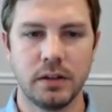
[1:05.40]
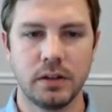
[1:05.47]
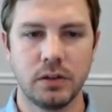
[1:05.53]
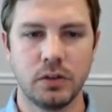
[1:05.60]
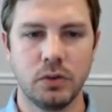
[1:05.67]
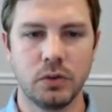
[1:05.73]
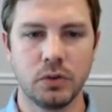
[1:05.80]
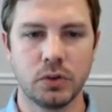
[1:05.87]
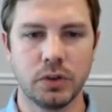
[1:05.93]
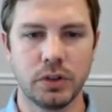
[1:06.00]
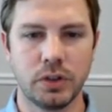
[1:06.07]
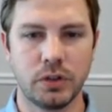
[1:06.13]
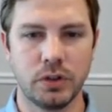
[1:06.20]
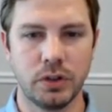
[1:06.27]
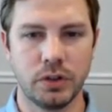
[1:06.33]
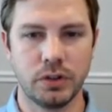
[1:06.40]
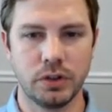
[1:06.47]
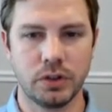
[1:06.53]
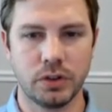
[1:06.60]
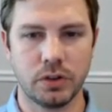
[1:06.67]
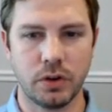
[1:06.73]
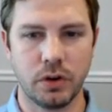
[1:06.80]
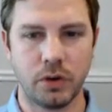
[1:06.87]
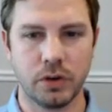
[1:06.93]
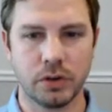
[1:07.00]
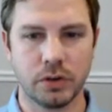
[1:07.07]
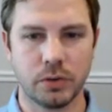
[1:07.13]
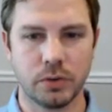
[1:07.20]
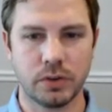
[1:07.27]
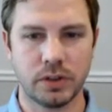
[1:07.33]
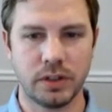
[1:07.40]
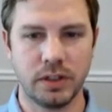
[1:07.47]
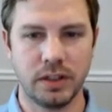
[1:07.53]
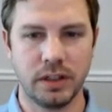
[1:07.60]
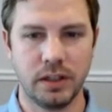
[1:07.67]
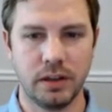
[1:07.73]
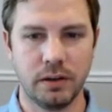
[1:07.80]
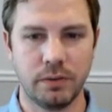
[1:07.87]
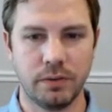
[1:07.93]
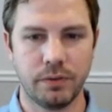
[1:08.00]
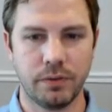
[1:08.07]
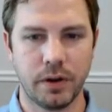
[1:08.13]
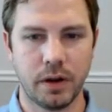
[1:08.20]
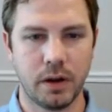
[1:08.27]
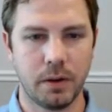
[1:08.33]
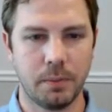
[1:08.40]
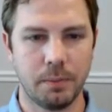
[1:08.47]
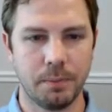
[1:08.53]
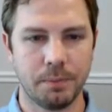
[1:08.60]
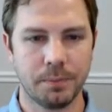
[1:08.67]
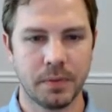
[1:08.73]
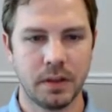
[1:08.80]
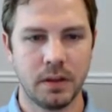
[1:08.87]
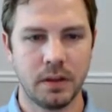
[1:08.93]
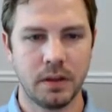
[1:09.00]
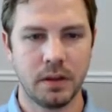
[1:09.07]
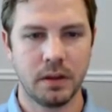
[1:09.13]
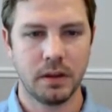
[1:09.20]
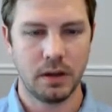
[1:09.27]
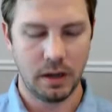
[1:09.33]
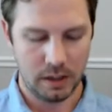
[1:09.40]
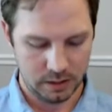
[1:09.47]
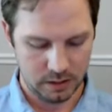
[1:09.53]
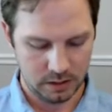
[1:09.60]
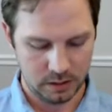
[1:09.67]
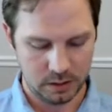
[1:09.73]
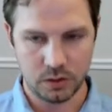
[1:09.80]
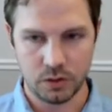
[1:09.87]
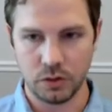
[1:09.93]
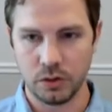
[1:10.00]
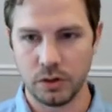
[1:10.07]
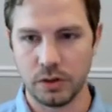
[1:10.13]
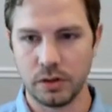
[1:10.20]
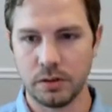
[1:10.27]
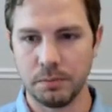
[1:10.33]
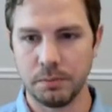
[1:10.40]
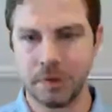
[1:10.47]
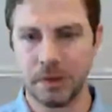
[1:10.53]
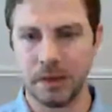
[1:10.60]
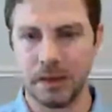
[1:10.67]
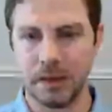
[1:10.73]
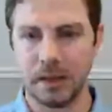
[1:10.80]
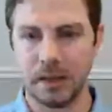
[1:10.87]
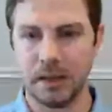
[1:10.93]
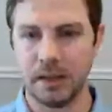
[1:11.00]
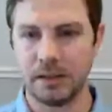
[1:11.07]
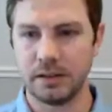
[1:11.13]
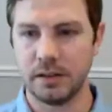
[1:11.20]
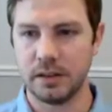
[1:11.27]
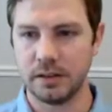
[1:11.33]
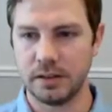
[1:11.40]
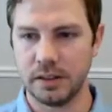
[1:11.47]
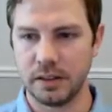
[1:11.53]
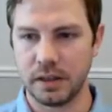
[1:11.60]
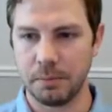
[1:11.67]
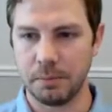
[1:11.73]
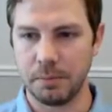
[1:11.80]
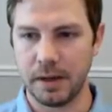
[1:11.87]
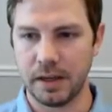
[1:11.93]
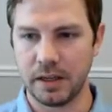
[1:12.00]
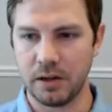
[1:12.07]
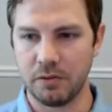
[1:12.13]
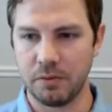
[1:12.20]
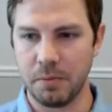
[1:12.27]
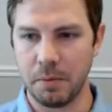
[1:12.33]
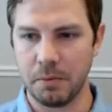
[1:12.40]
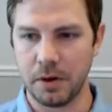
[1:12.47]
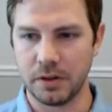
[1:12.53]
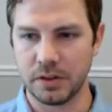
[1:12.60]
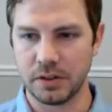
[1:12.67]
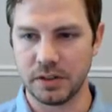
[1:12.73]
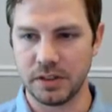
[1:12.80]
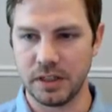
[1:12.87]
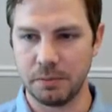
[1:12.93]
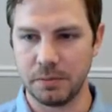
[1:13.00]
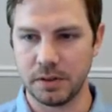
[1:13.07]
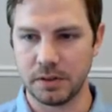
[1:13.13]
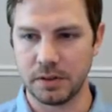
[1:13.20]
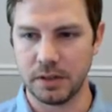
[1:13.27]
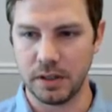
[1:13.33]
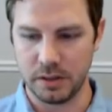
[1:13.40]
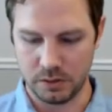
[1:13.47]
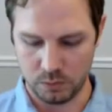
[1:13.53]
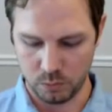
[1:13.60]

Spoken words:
usually good just to also see if I could ping it and see it come back here. Remember, I just named this test